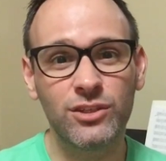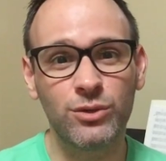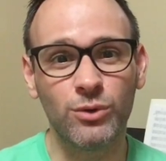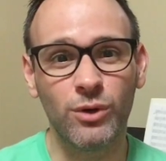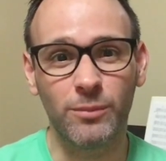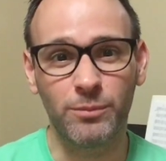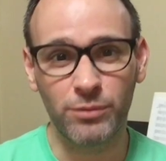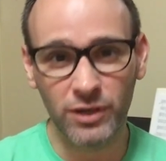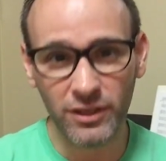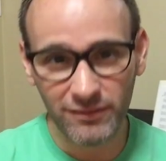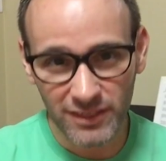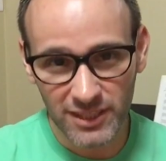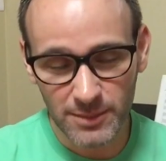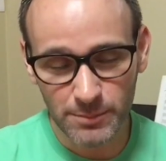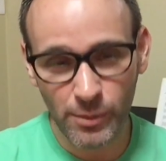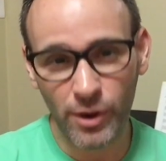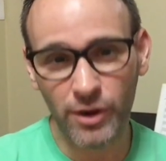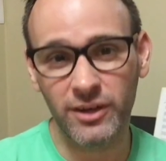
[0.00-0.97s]
to a
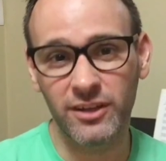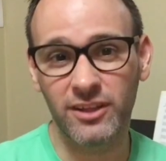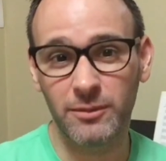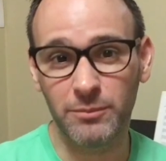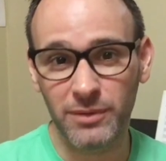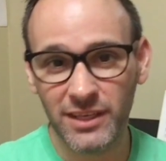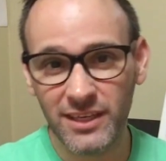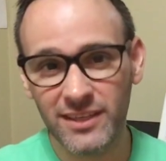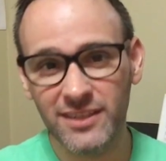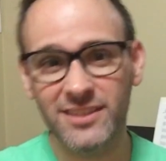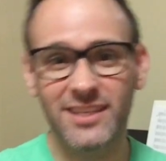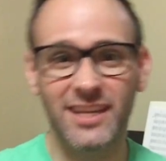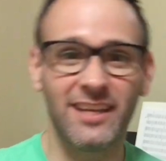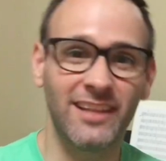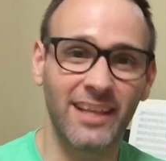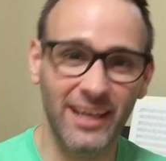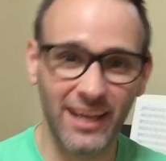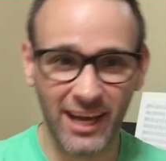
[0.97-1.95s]
previous part in the
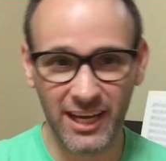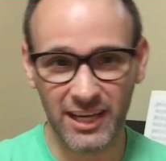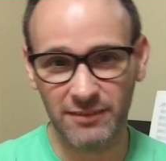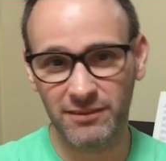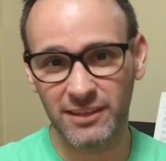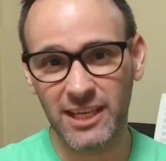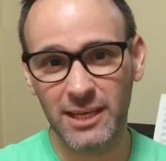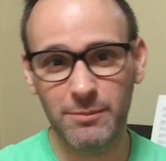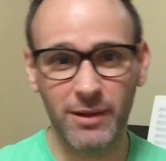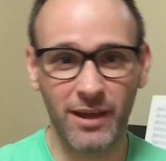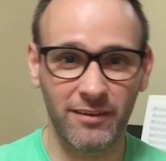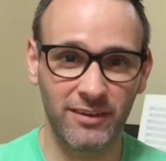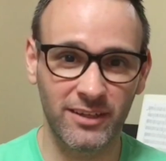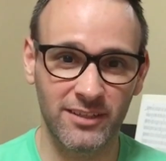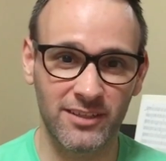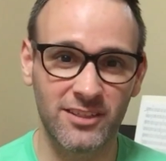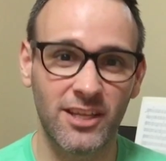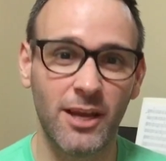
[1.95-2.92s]
piece and they kind of keep
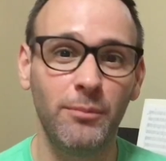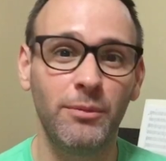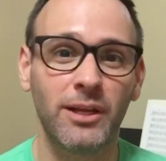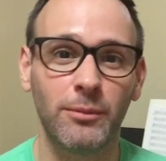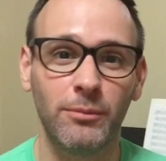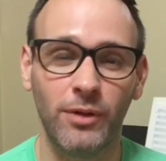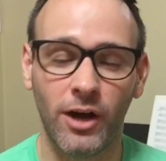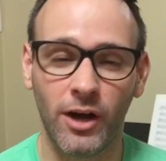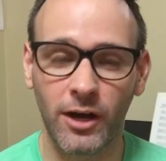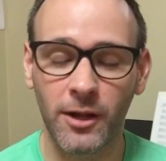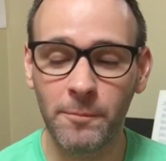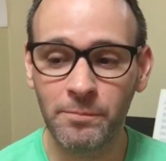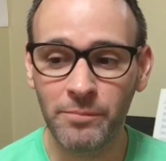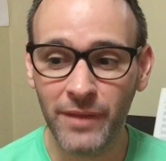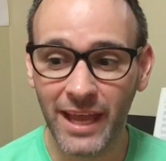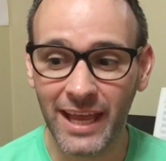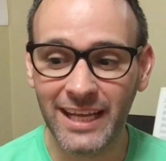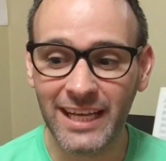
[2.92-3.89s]
having a stumbling
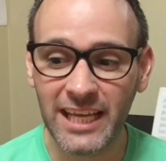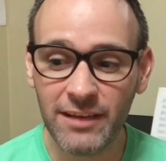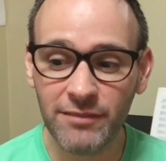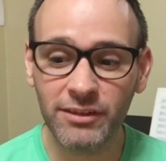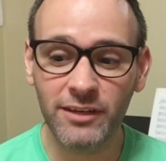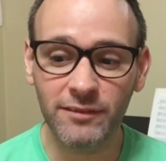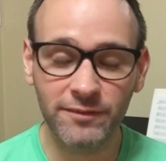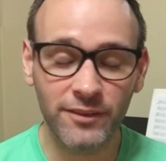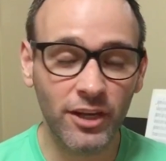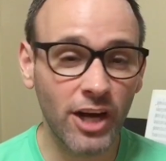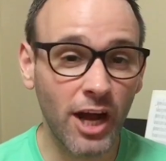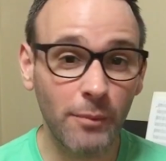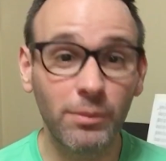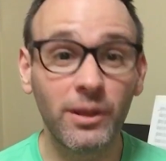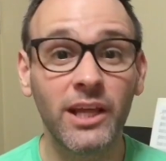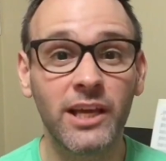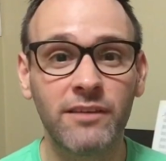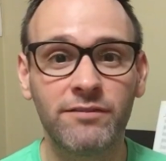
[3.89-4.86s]
block. And even if they're
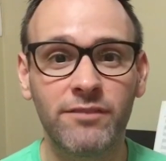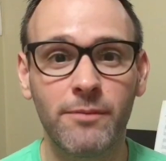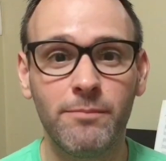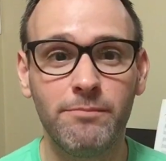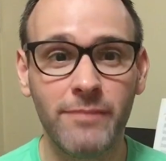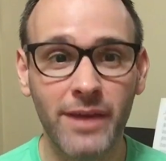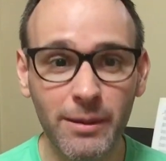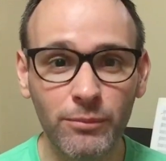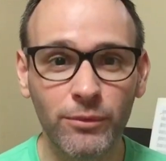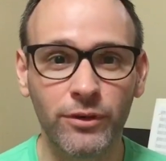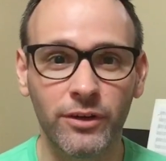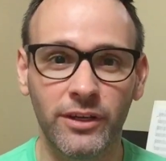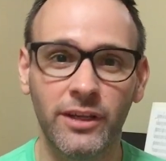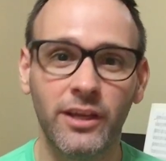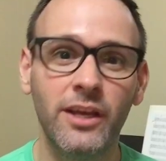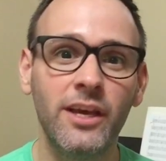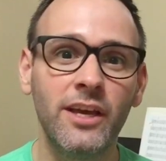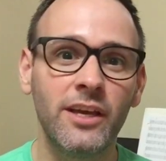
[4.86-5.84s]
not playing from
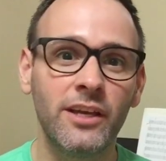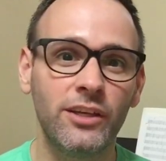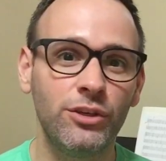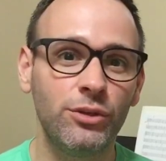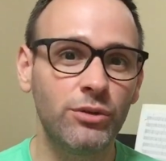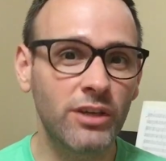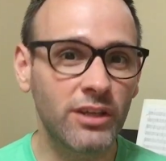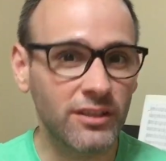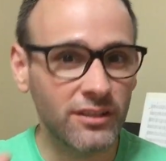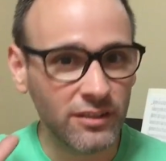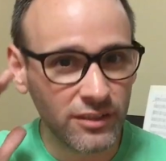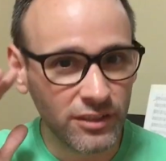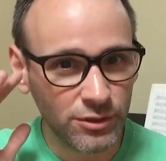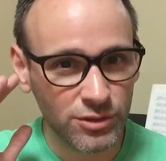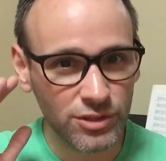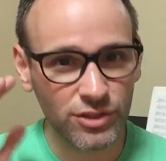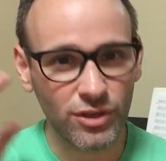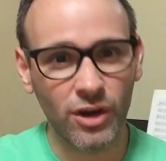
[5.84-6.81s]
memory,
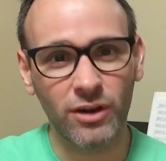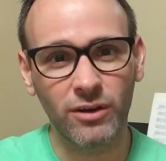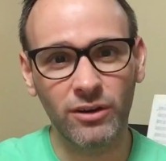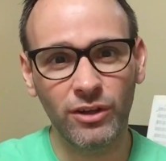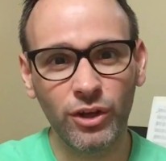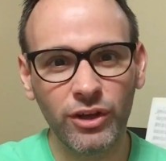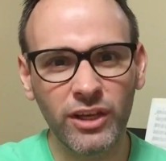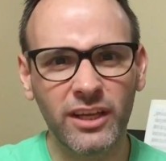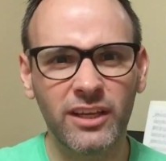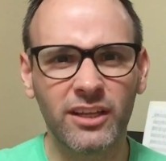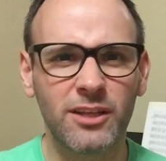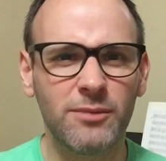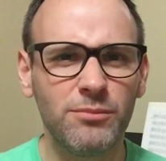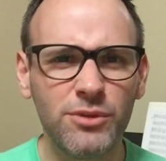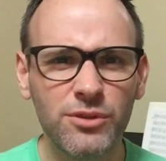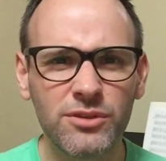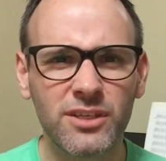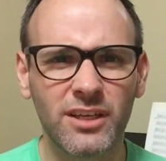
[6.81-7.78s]
you start looking at the
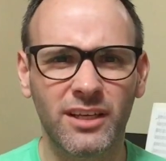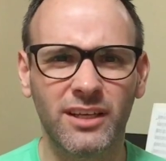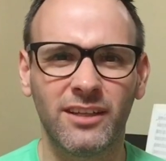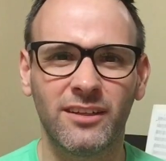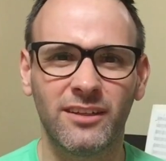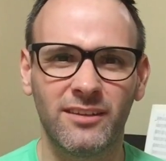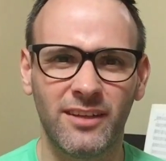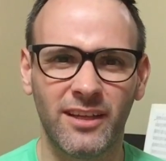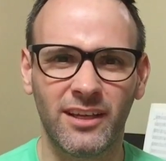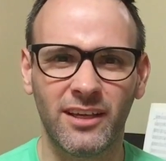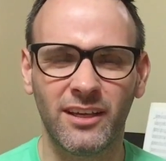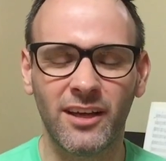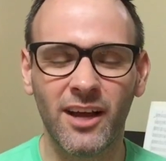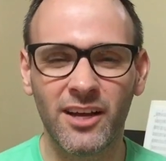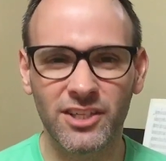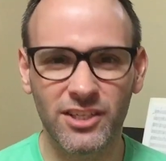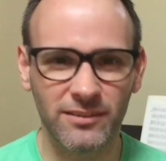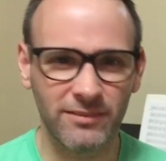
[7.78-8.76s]
music and thinking,
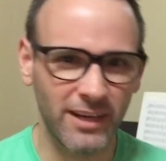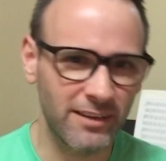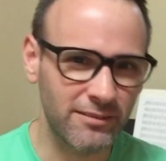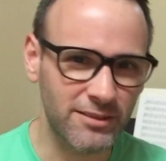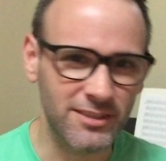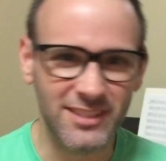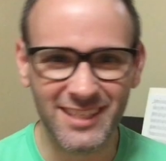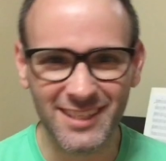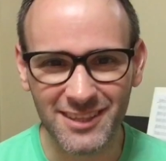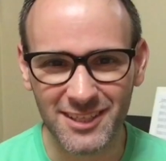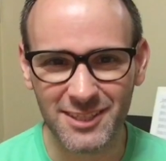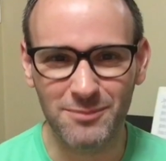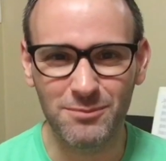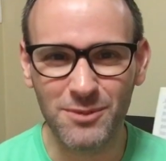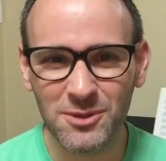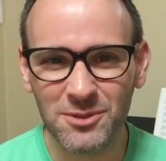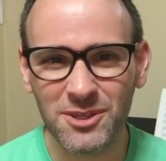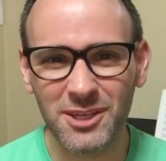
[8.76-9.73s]
gosh, have I ever seen
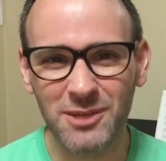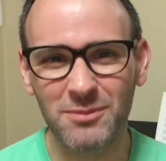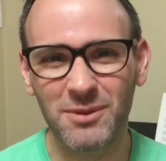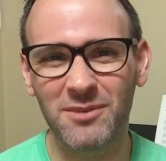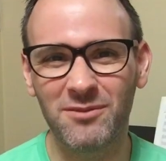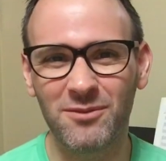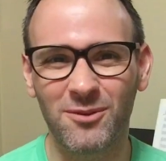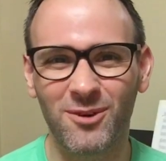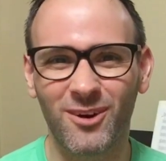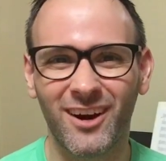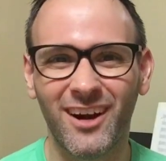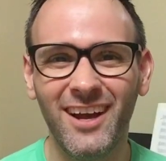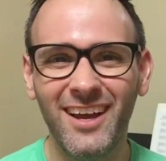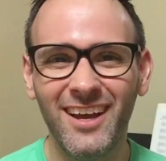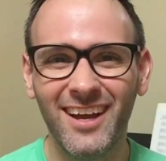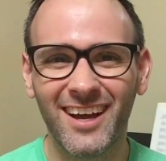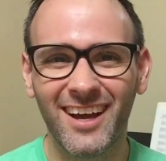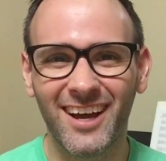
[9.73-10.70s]
this music before?
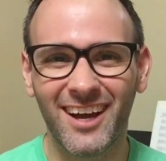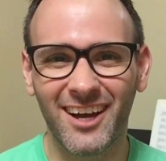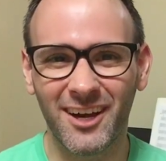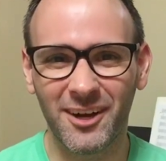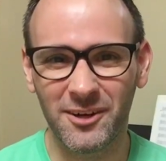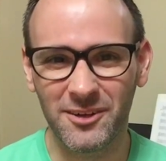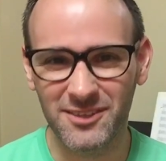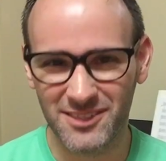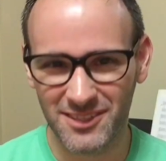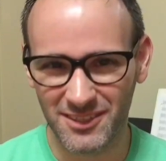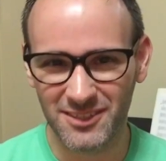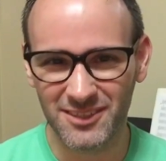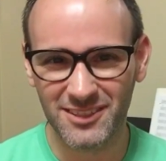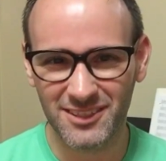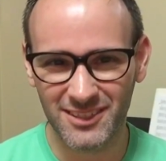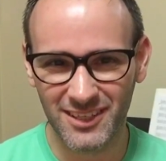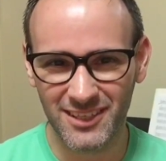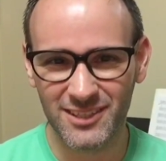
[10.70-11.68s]
So
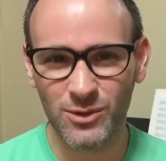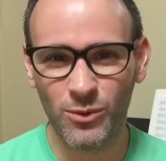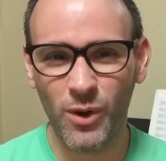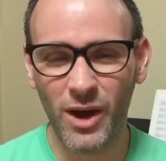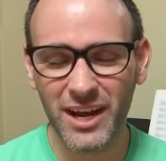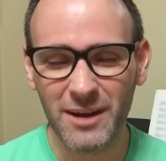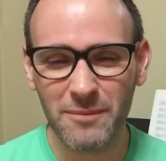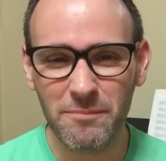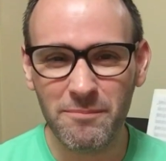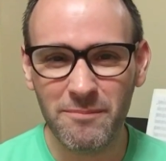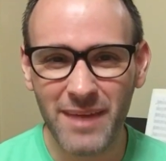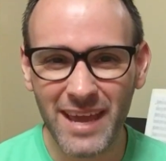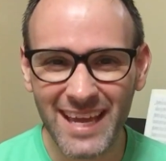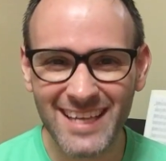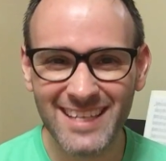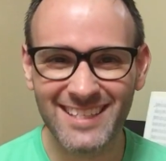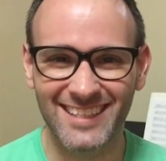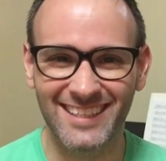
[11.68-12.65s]
it's quite
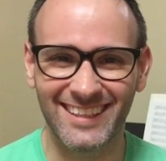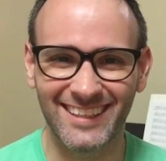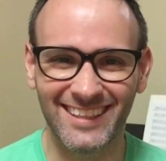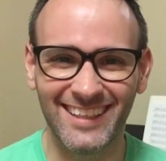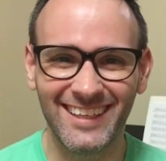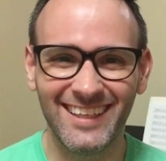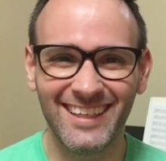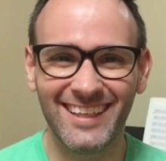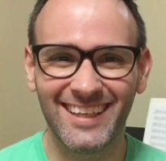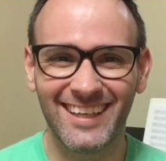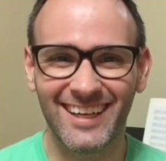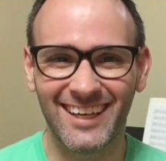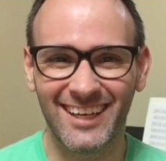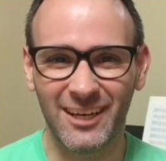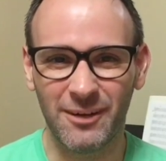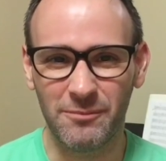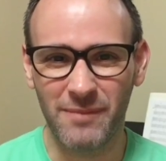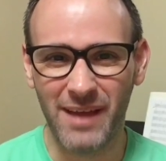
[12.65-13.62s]
amazing
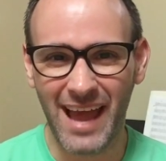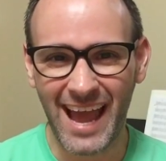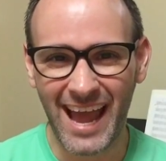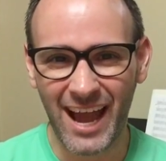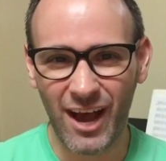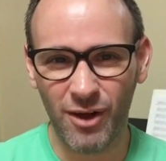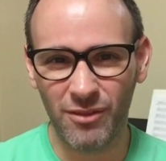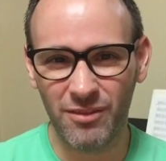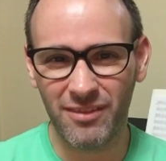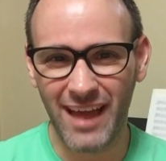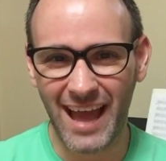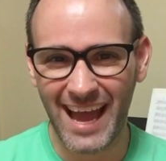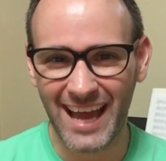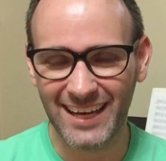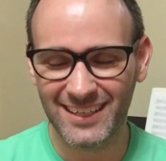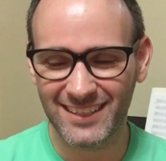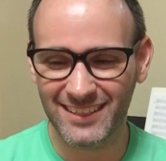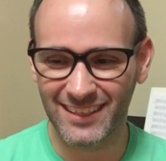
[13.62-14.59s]
how
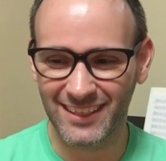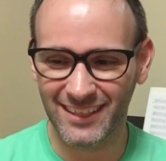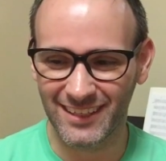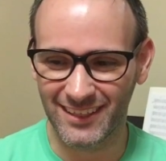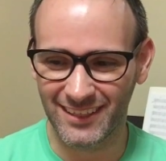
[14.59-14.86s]
that